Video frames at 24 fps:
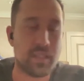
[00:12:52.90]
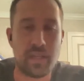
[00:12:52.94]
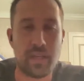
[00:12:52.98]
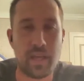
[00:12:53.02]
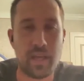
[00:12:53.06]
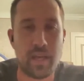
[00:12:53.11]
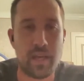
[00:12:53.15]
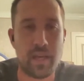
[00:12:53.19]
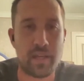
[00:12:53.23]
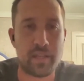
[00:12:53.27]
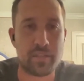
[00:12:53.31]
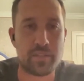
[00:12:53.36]

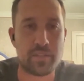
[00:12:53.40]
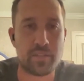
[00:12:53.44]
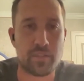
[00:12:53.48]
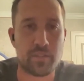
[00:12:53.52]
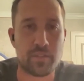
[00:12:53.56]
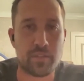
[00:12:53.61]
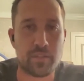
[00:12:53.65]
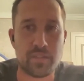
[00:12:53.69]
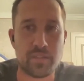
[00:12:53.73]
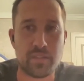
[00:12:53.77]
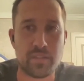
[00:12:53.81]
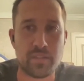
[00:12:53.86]
it's
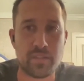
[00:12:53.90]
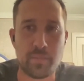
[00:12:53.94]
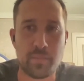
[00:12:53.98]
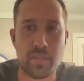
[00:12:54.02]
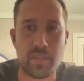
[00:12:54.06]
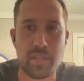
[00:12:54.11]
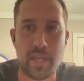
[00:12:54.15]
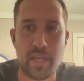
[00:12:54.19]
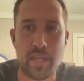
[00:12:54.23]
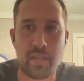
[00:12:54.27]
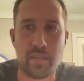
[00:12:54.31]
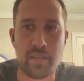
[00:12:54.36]
certainly
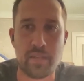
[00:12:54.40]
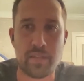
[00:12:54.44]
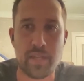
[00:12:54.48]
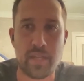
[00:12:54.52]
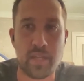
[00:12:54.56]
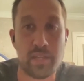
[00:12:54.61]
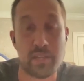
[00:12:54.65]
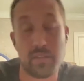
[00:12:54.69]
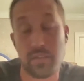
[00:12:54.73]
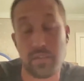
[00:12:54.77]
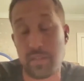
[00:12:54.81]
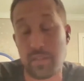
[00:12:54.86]
something
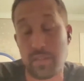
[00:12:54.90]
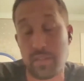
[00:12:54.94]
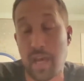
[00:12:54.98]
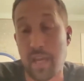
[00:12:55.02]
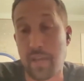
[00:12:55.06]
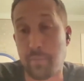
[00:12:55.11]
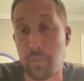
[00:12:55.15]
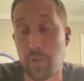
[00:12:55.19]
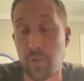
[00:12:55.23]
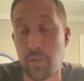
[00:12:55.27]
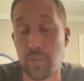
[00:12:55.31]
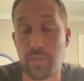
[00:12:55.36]
that
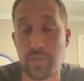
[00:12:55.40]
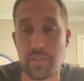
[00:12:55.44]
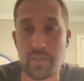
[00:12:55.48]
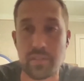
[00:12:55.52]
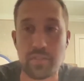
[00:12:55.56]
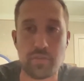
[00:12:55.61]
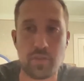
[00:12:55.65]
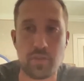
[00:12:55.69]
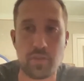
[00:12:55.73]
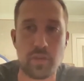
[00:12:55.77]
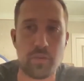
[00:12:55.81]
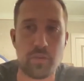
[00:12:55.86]
I
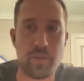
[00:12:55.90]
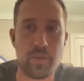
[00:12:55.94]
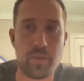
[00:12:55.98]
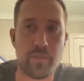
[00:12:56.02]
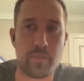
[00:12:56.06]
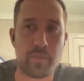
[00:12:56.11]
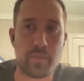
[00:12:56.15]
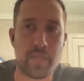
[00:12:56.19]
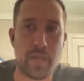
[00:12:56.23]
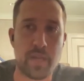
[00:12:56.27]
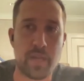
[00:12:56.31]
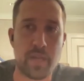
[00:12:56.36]
personally struggle with
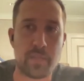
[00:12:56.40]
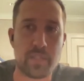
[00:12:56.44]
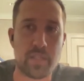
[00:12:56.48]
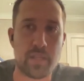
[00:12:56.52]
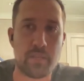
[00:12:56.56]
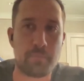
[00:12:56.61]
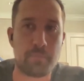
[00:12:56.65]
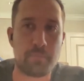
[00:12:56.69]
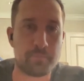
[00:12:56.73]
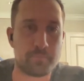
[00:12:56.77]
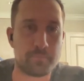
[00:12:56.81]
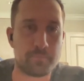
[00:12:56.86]
from time to
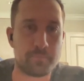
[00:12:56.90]
time.